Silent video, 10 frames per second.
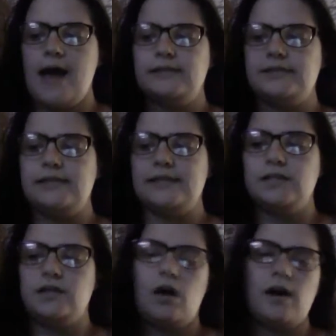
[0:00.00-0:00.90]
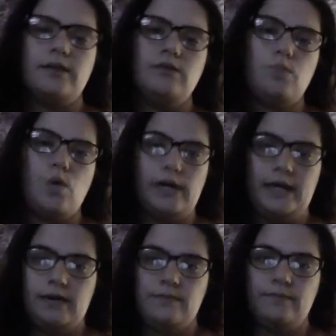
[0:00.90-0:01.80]
at 6 o'clock in the
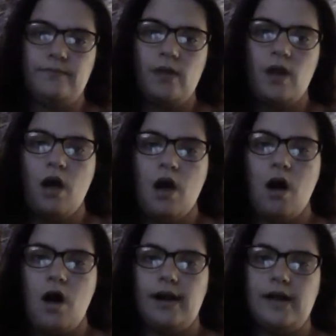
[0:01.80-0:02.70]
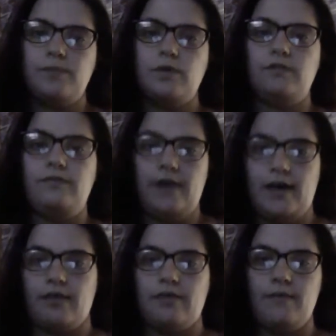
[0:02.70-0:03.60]
morning on April
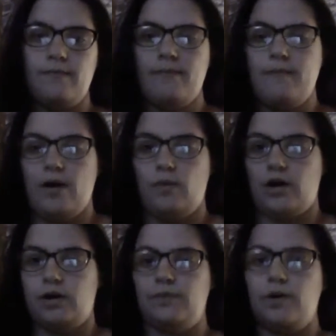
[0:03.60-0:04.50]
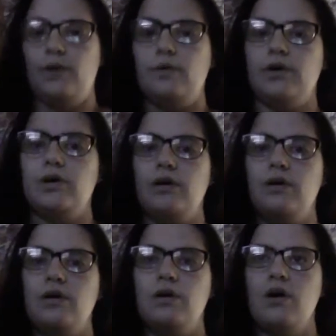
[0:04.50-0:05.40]
5th, my water broke.
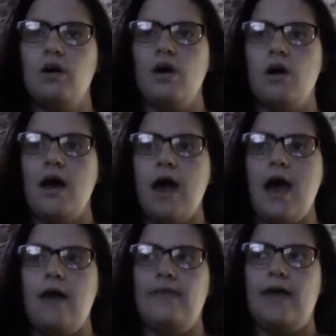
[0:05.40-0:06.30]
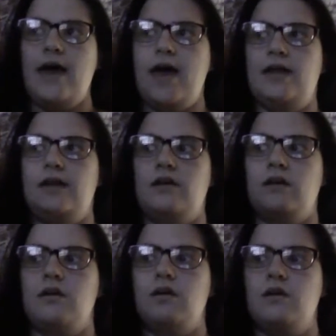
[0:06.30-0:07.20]
And then